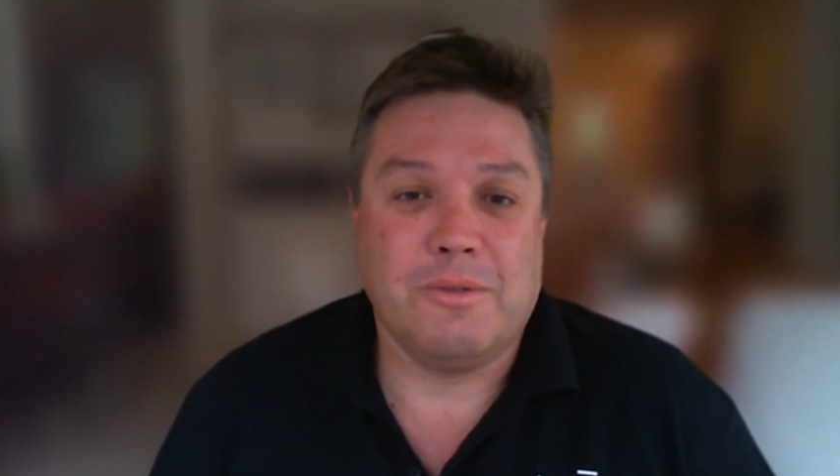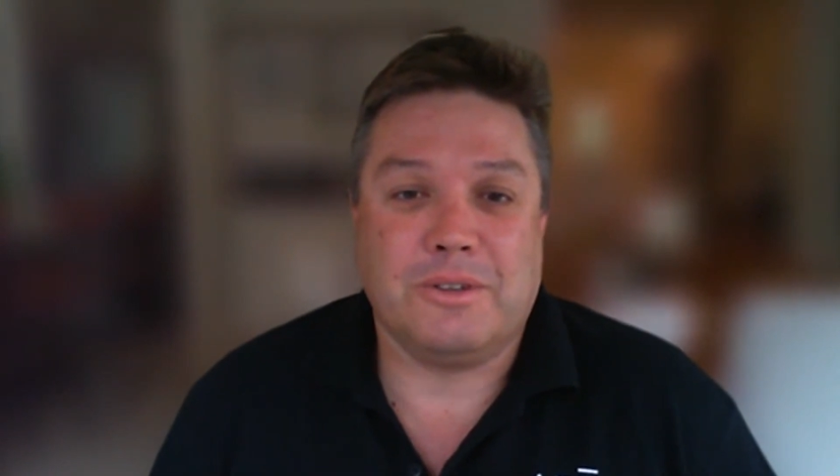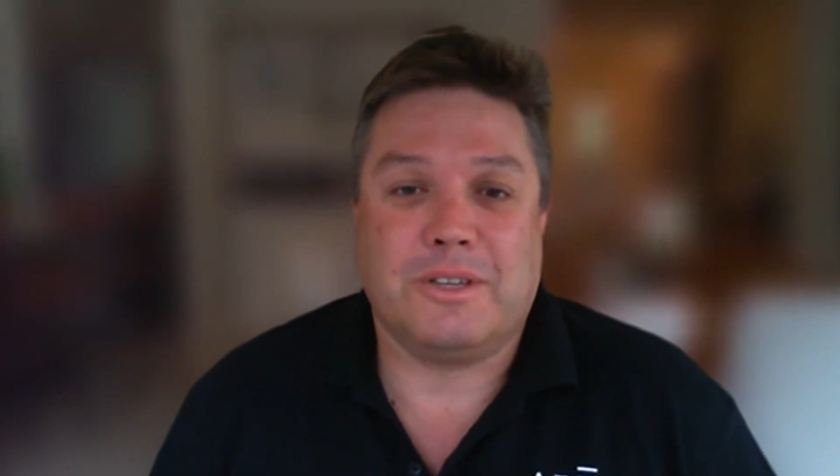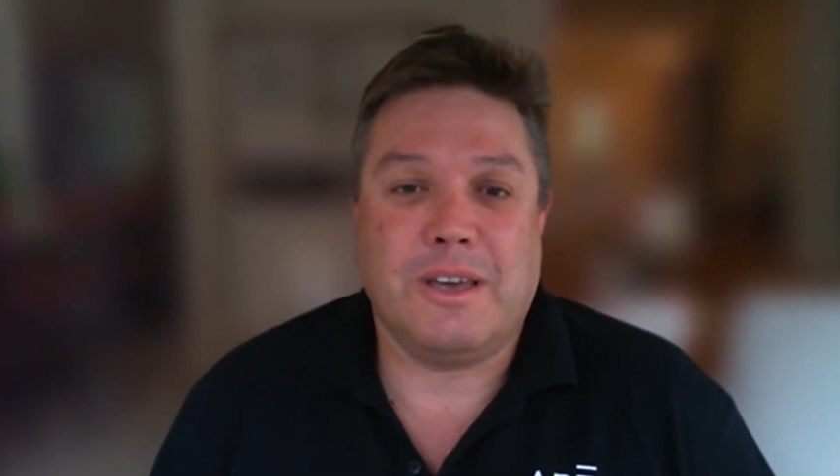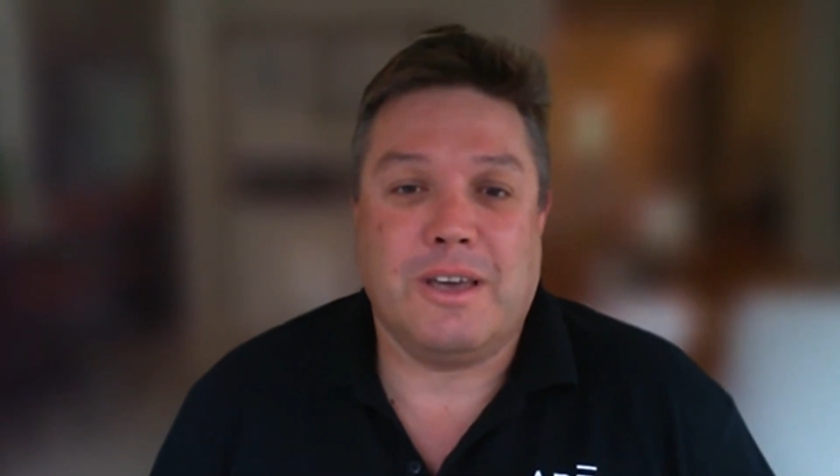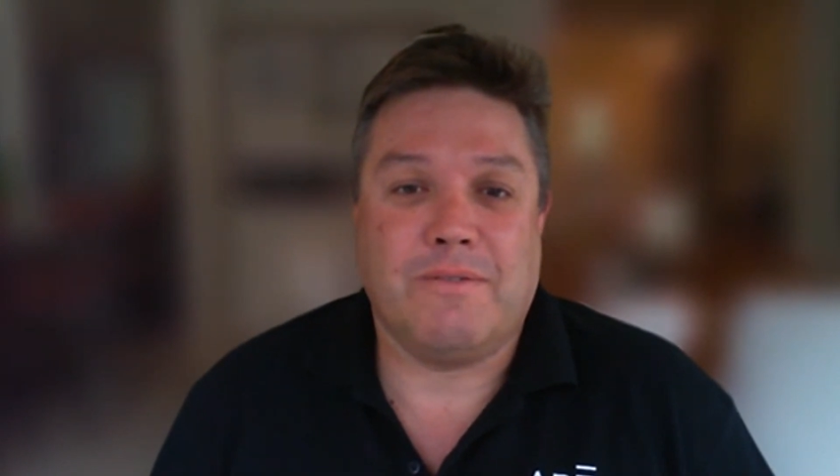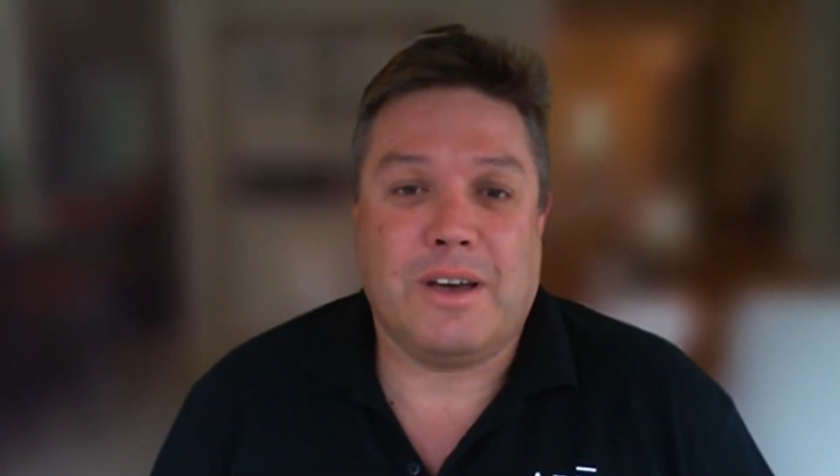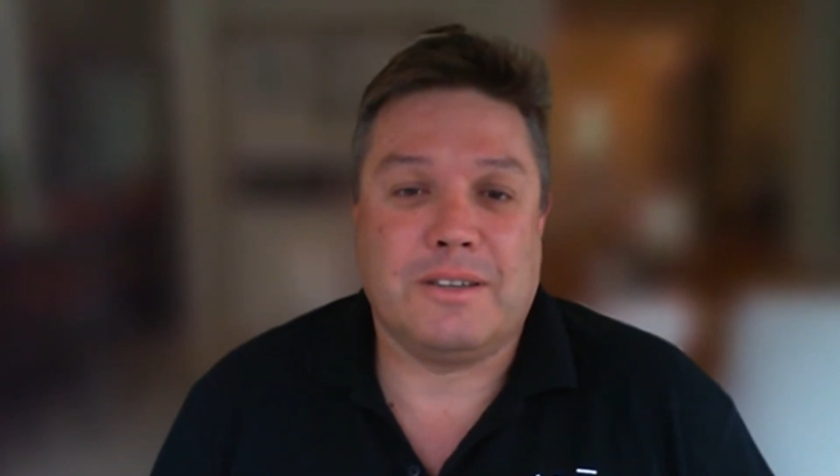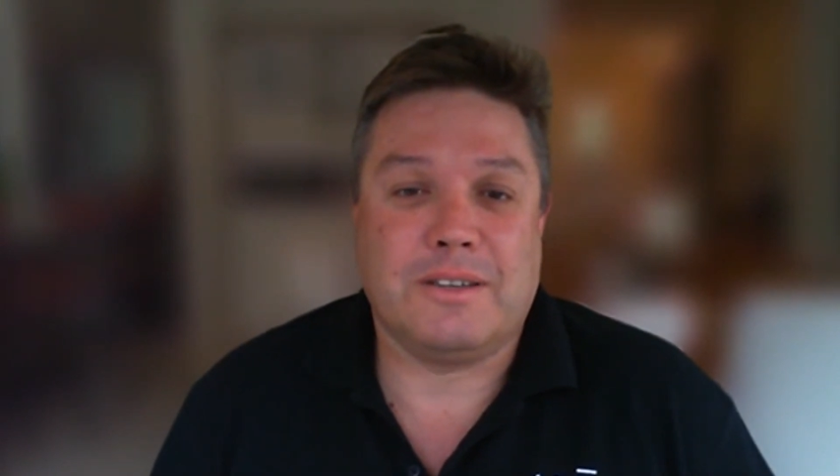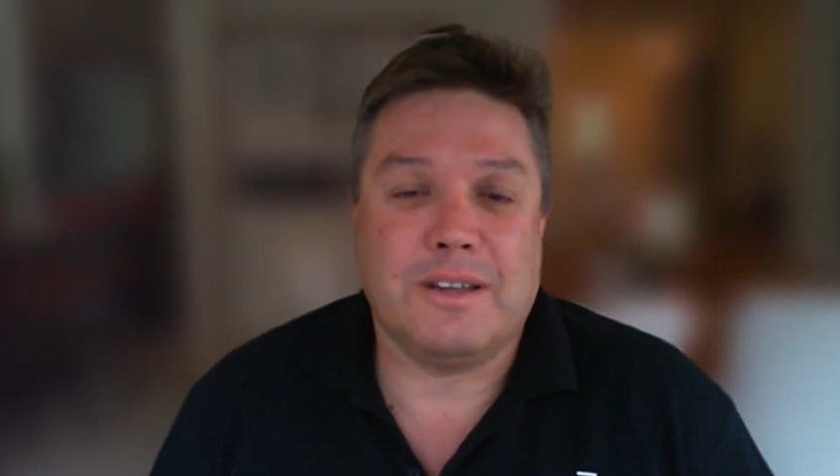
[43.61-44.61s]
was to get
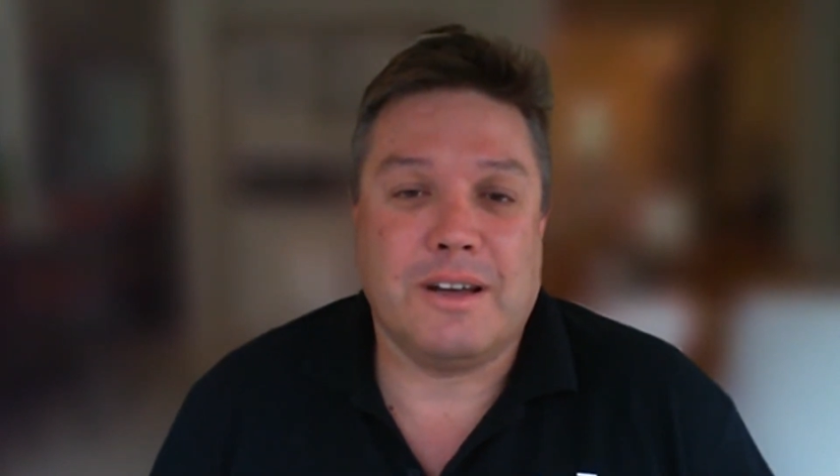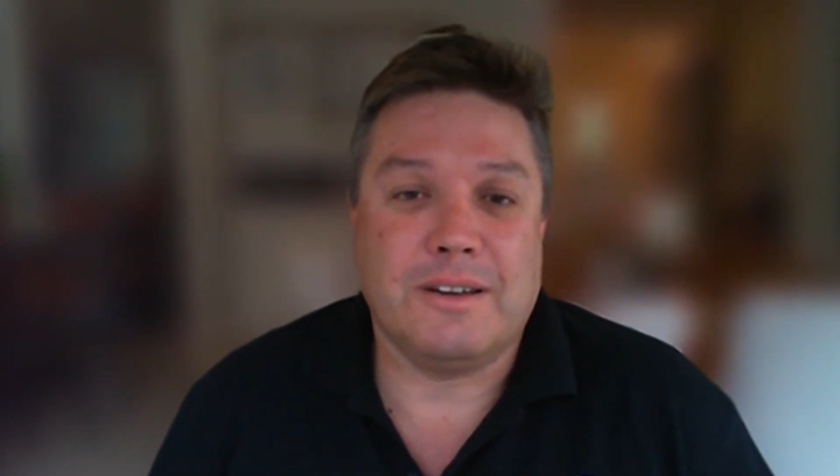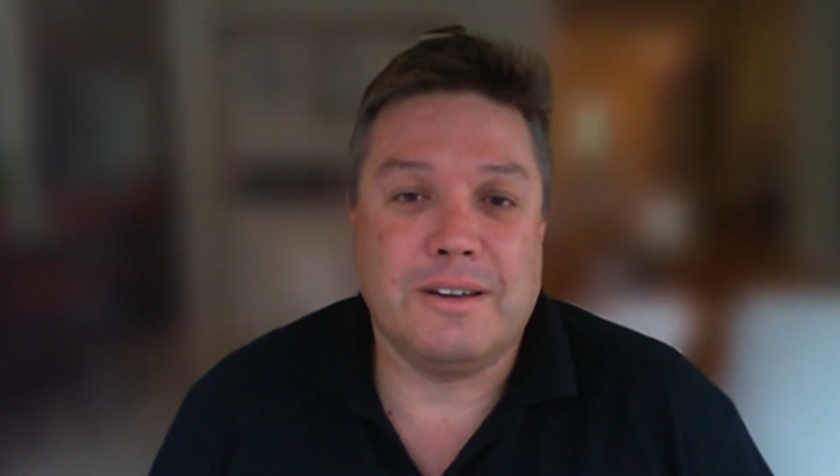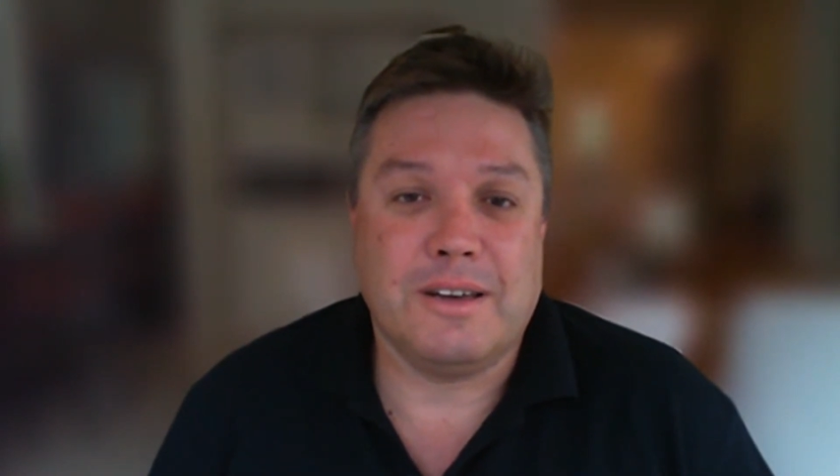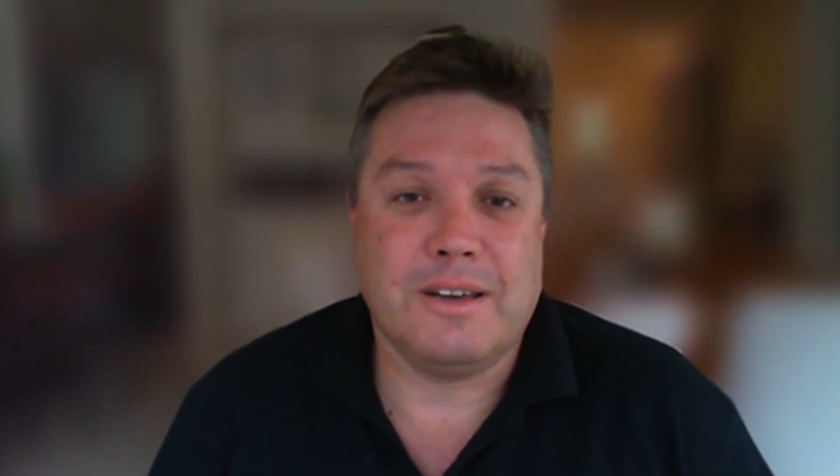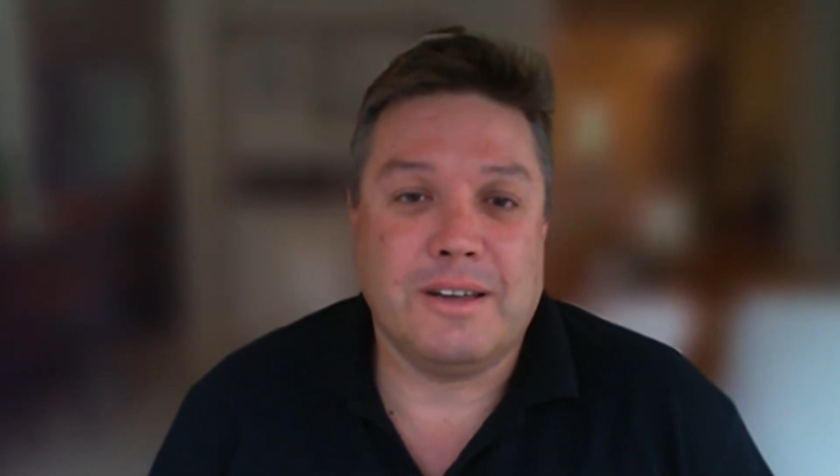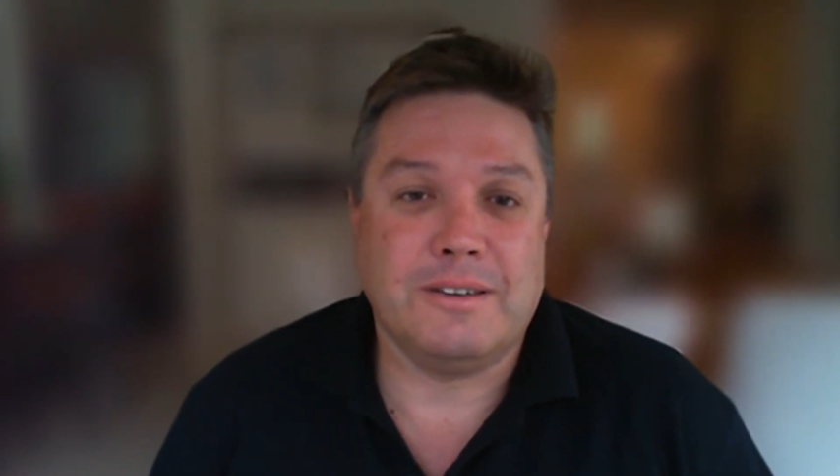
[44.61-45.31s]
vaccinated.